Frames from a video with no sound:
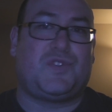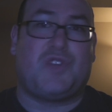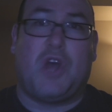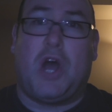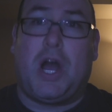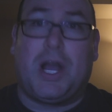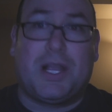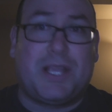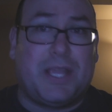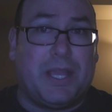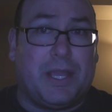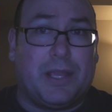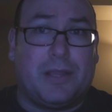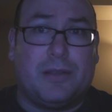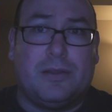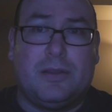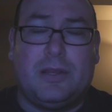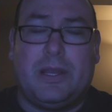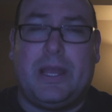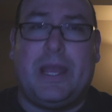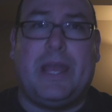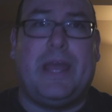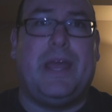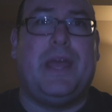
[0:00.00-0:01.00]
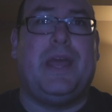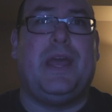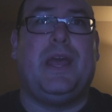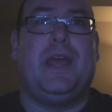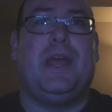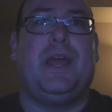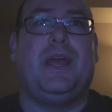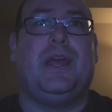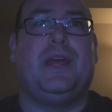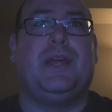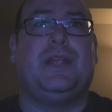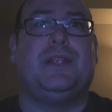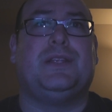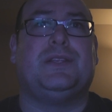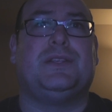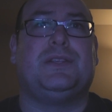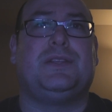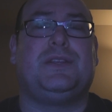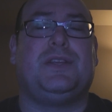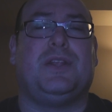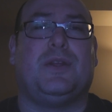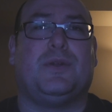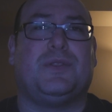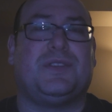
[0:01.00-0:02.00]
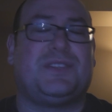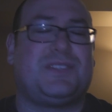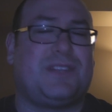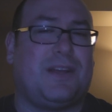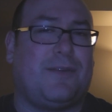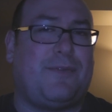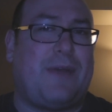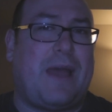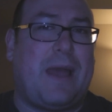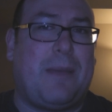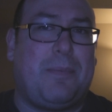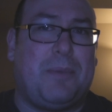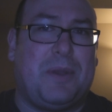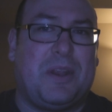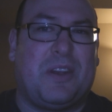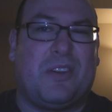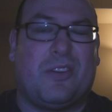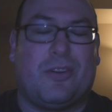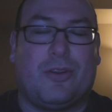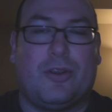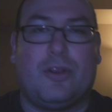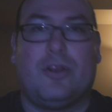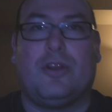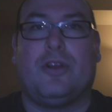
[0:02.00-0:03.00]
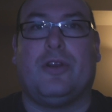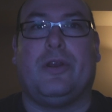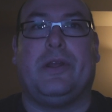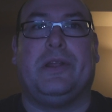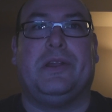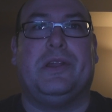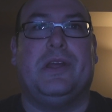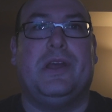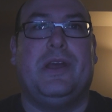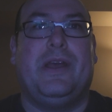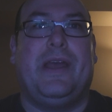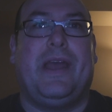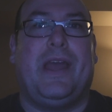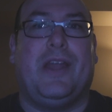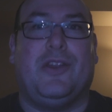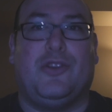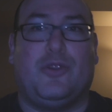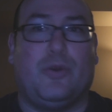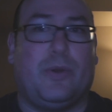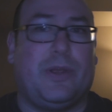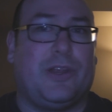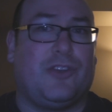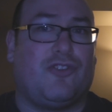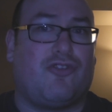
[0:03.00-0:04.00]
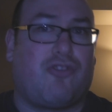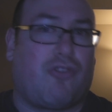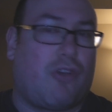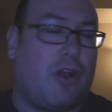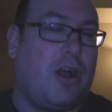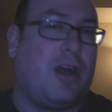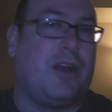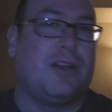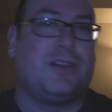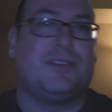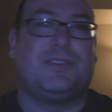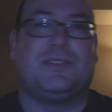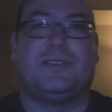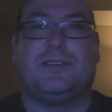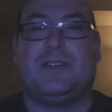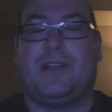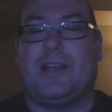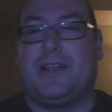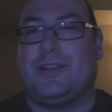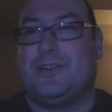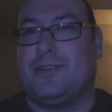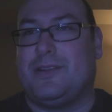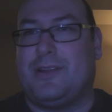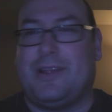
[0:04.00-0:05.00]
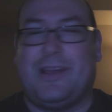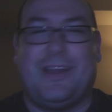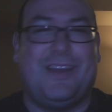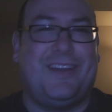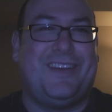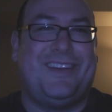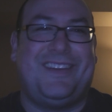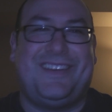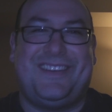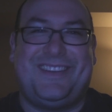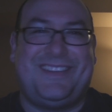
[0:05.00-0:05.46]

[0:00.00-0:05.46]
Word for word: talking and you know the stuff happening to her and and doing drugs and and